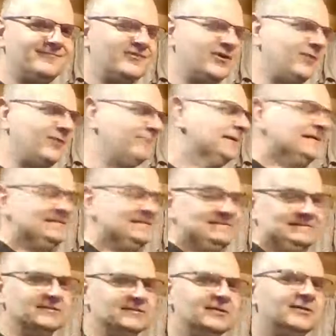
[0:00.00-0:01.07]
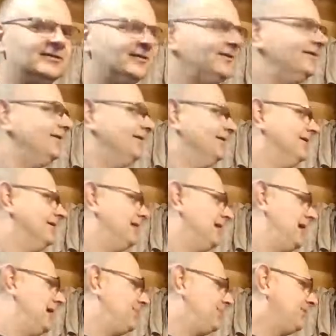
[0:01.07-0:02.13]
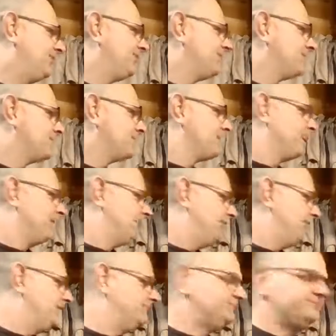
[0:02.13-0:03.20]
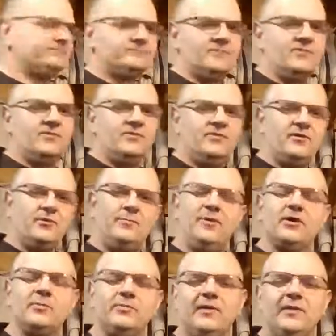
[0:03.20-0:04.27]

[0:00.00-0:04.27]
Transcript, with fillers: So happens, but they're a bigger